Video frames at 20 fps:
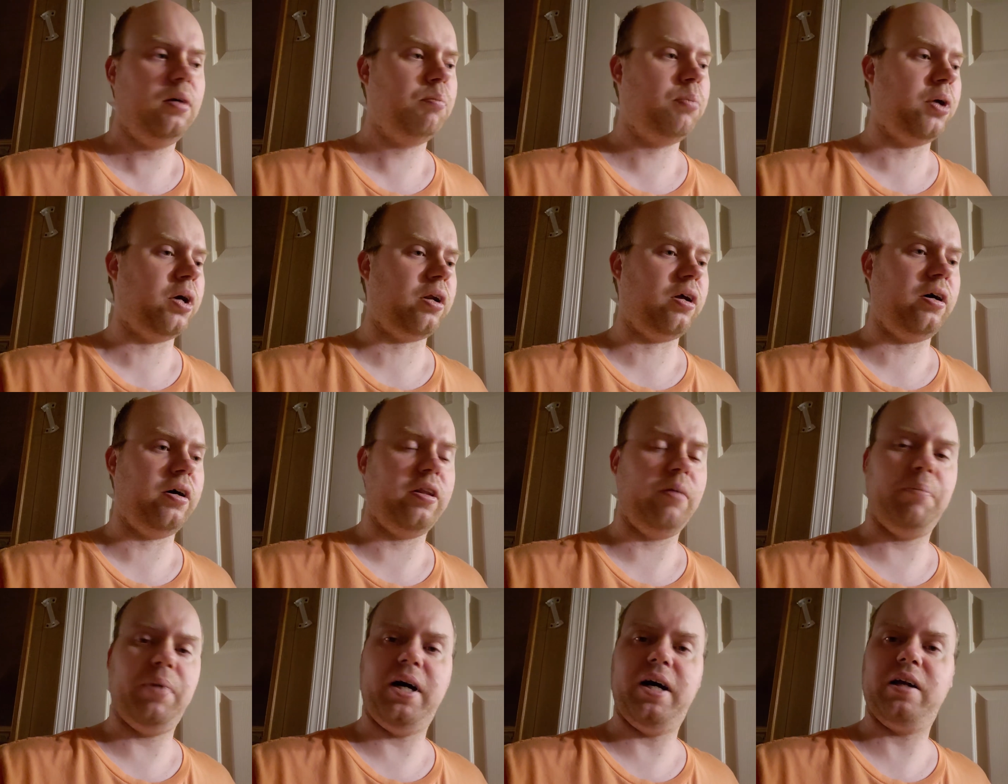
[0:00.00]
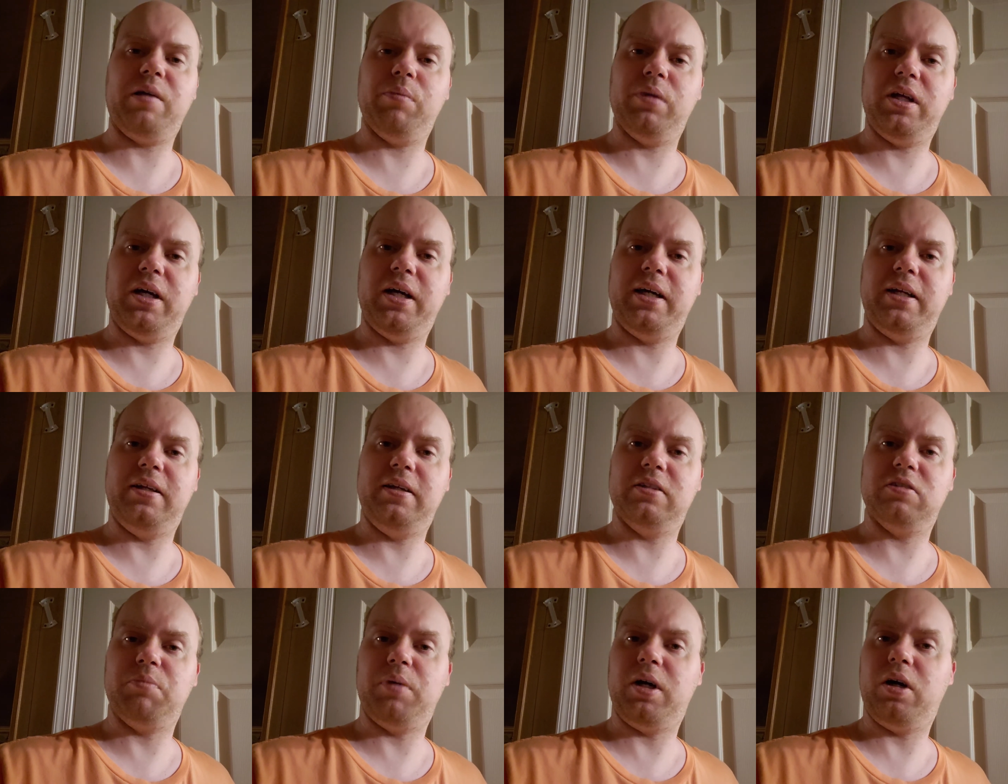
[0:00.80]
but uh, the bottom line
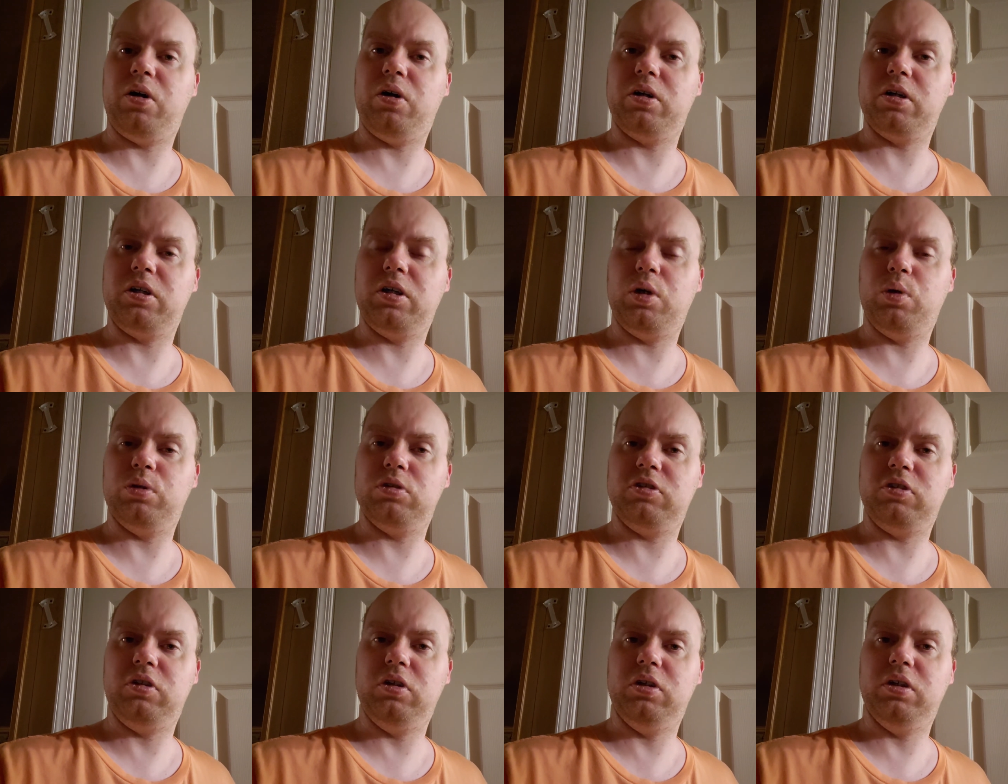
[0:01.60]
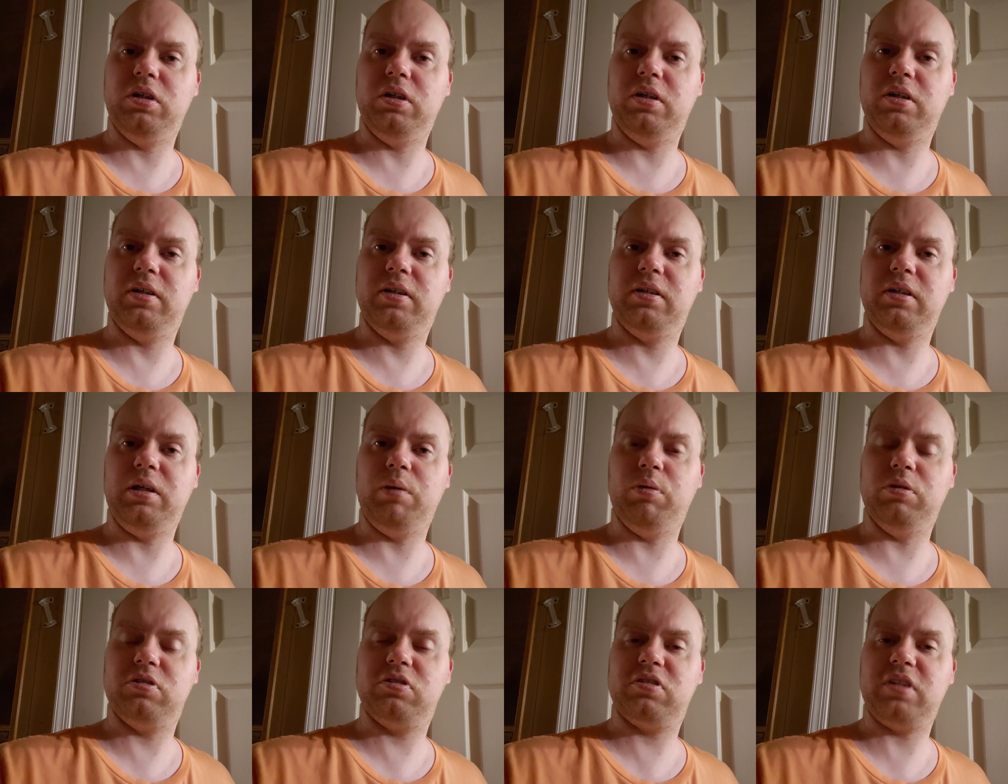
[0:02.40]
is my audio was good. It
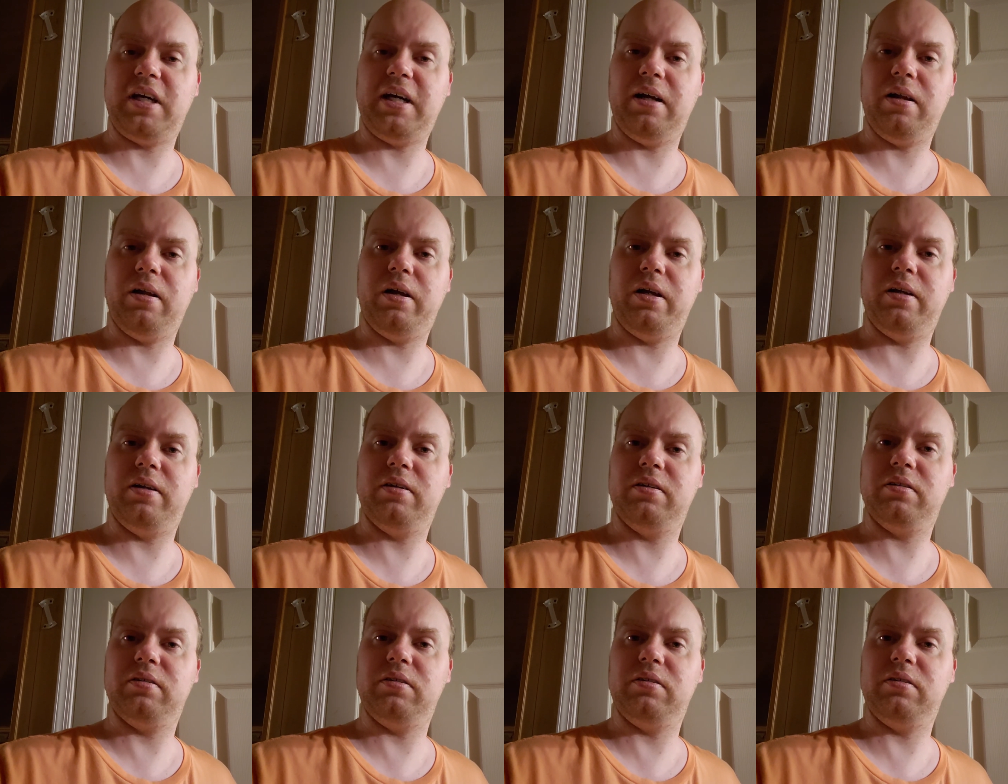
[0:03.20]
was solid.